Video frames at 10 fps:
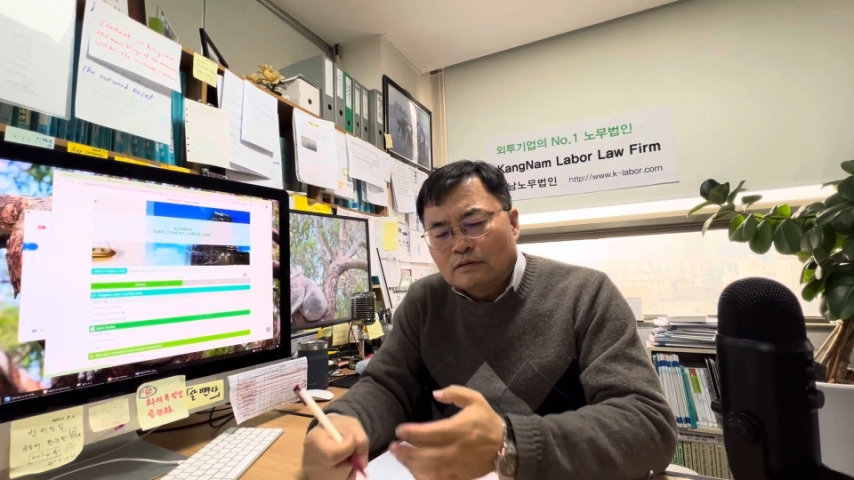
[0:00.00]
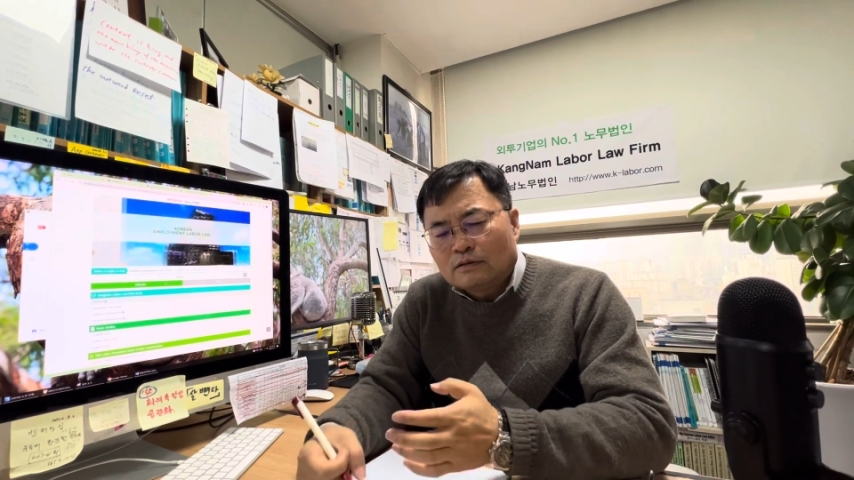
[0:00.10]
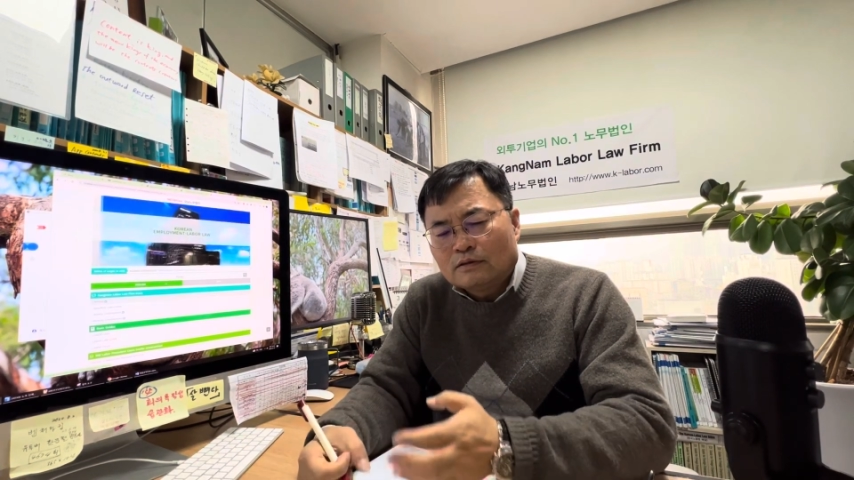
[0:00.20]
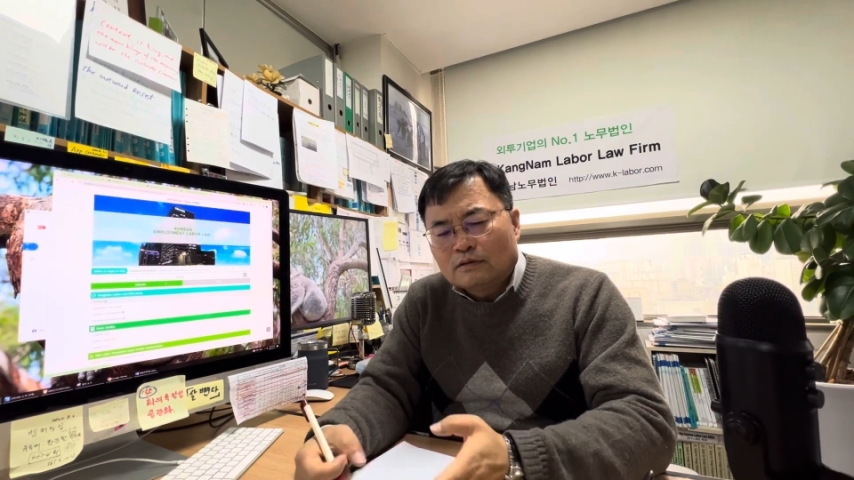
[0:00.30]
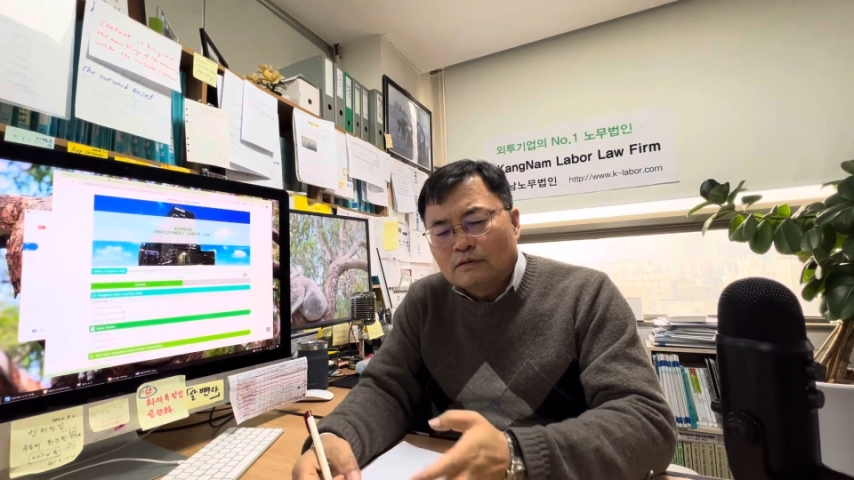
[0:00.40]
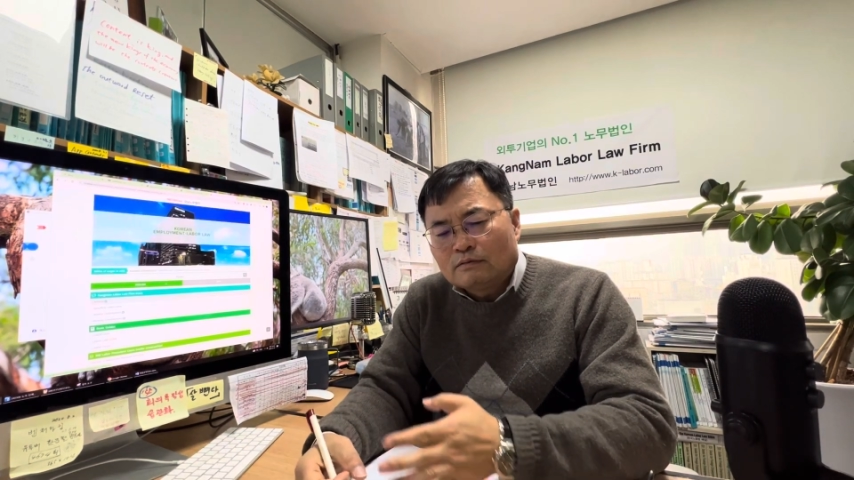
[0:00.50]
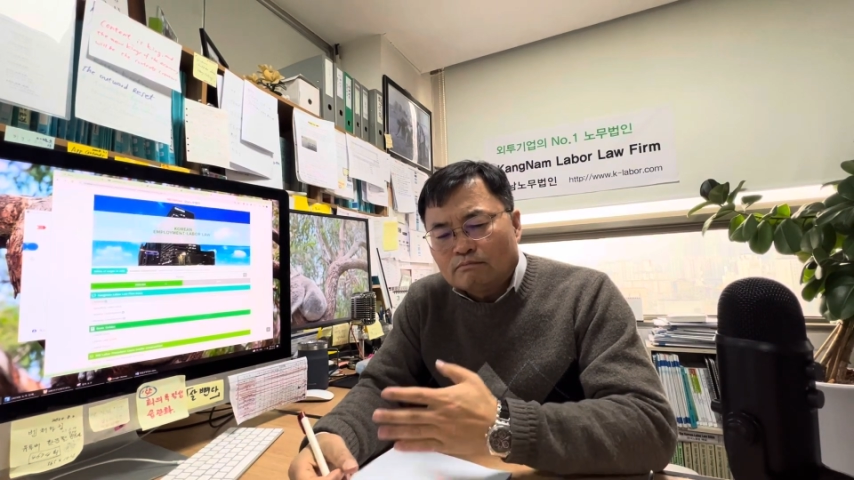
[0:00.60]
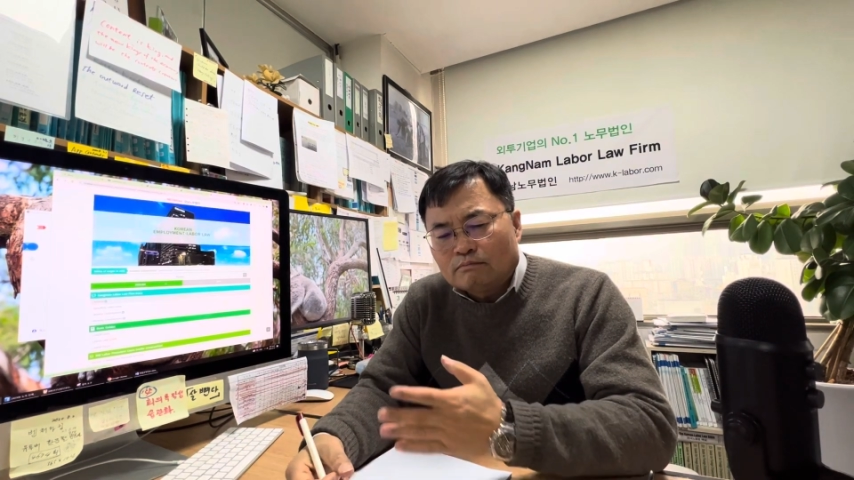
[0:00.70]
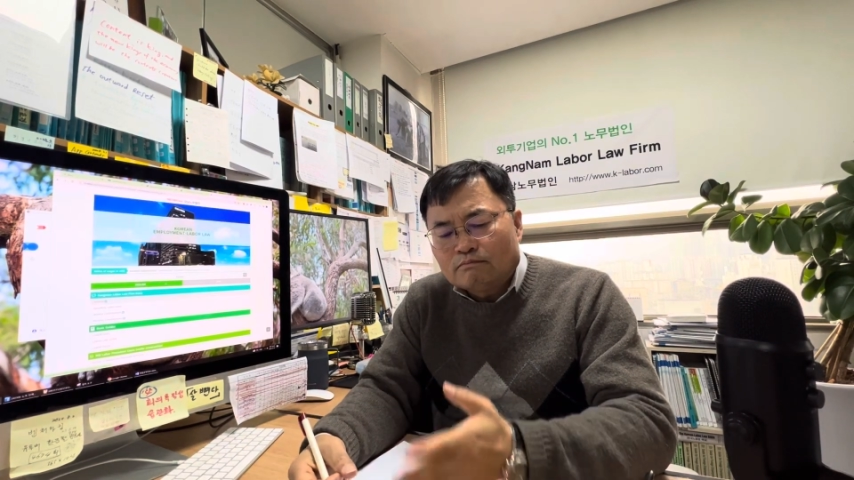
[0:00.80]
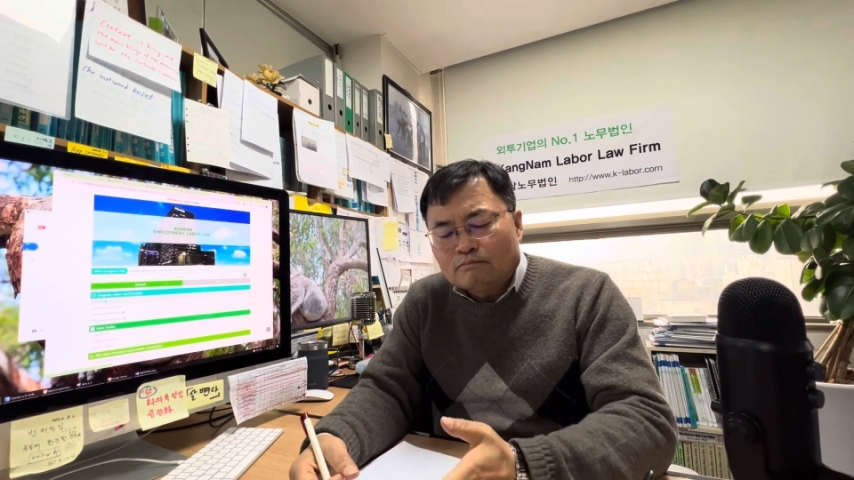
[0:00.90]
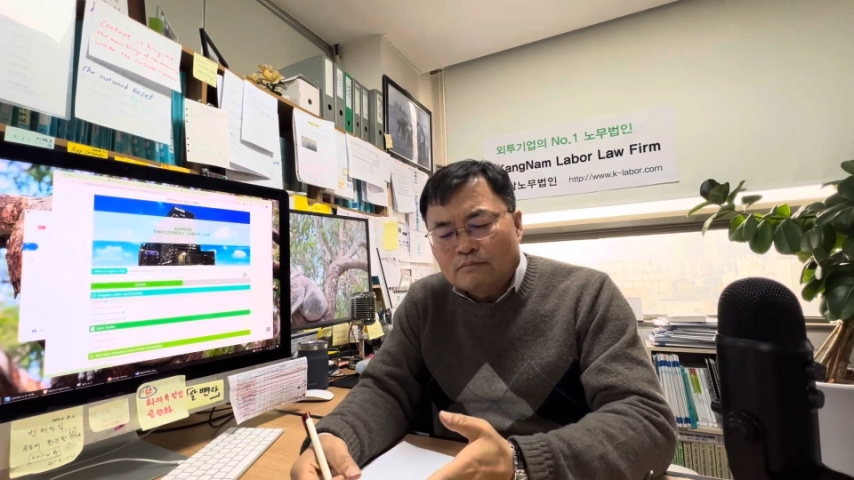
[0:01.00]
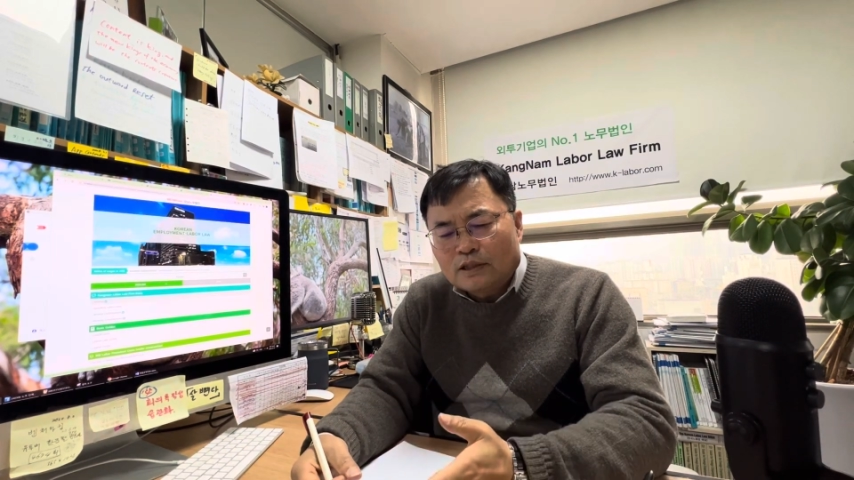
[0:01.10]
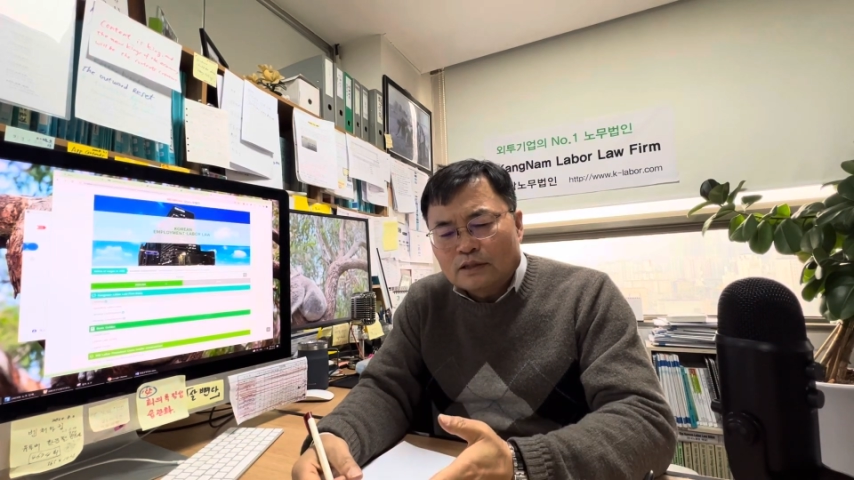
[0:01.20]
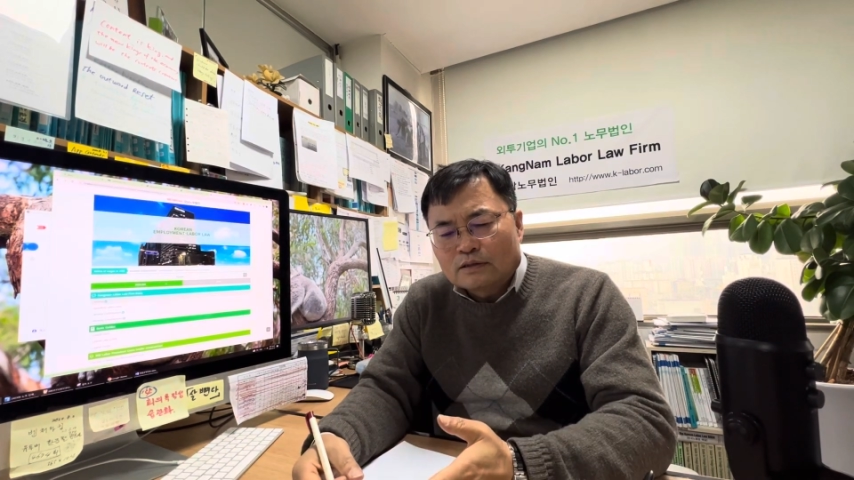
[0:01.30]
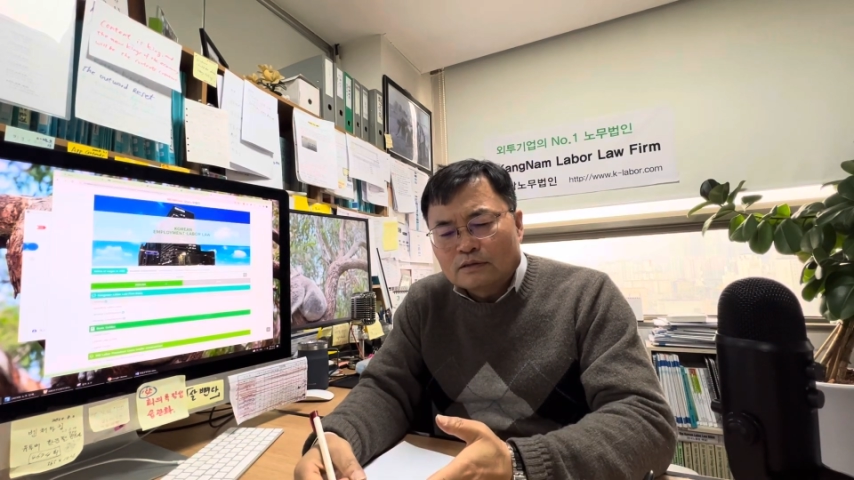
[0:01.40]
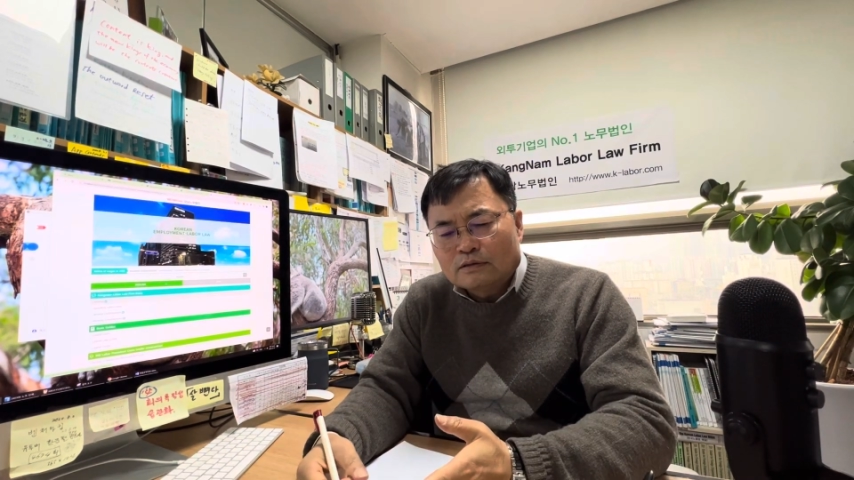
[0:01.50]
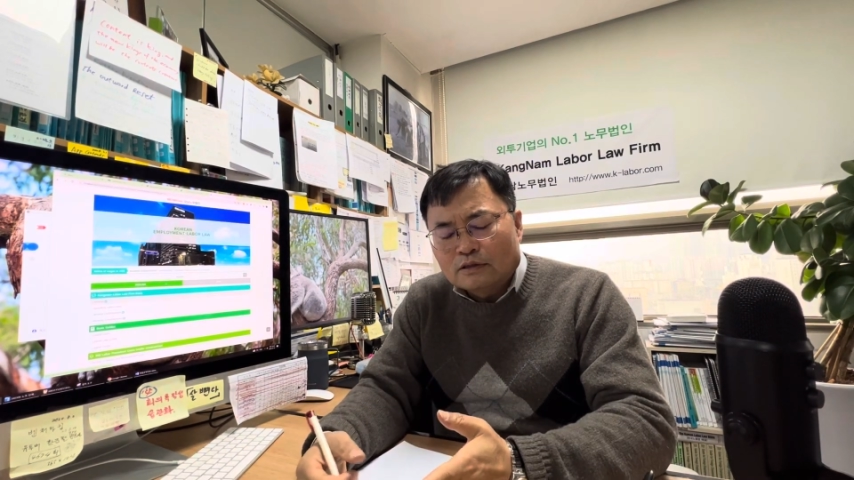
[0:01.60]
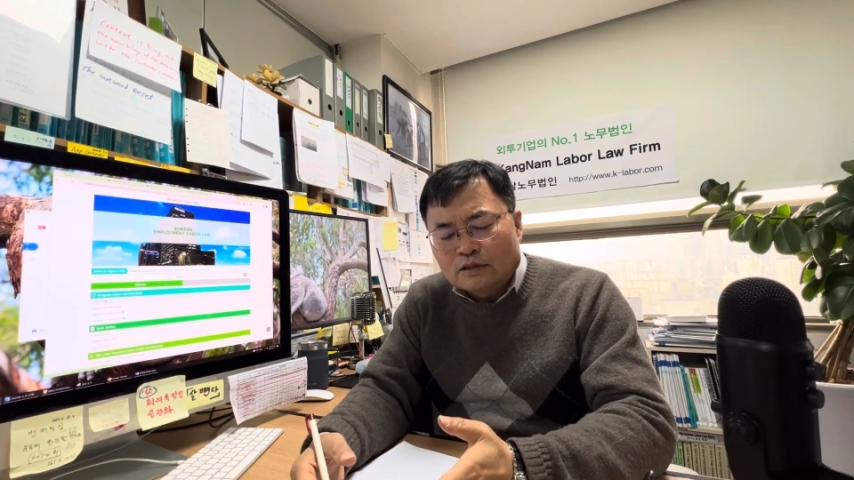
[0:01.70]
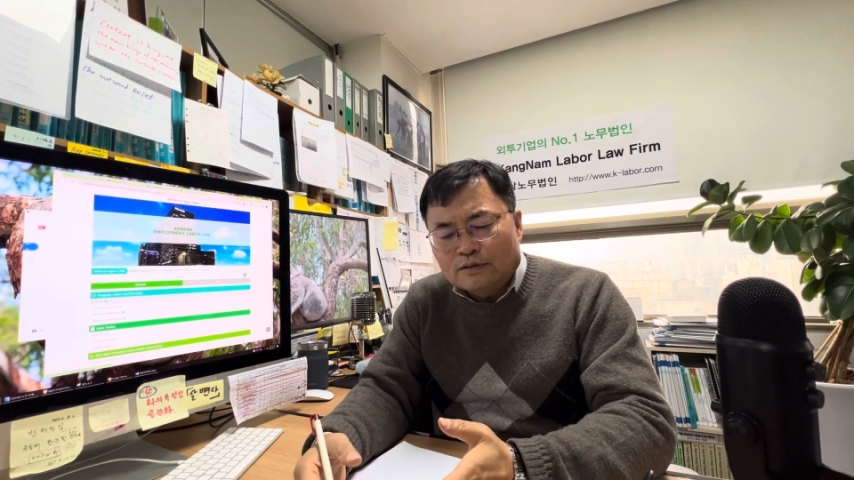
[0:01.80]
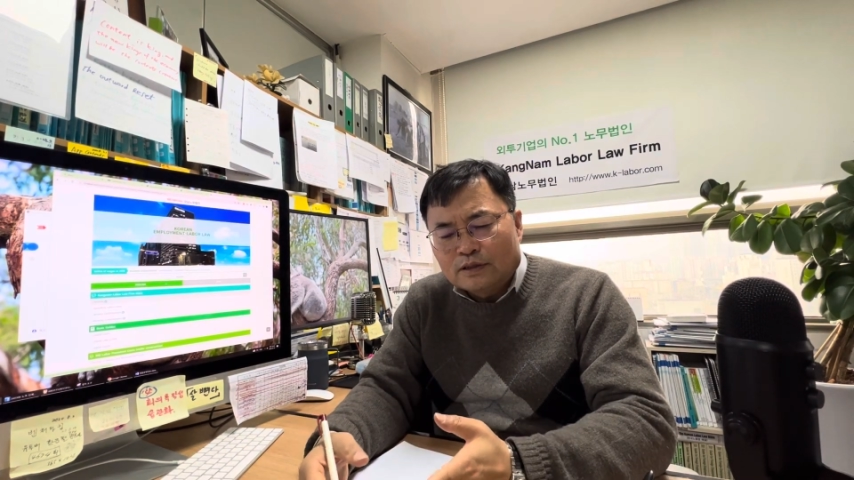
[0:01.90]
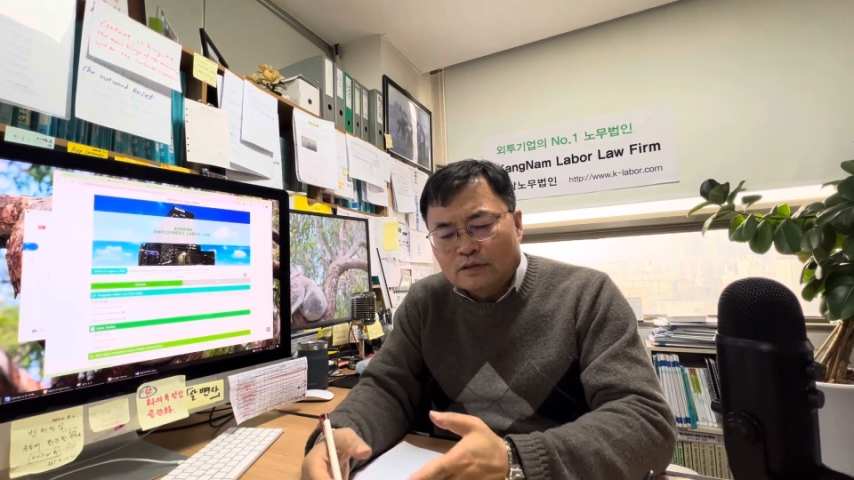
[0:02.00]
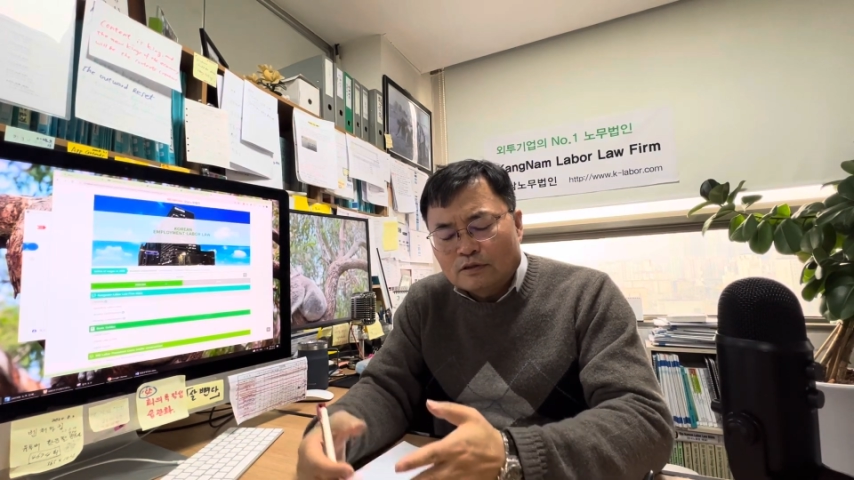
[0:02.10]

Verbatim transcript: the like agreement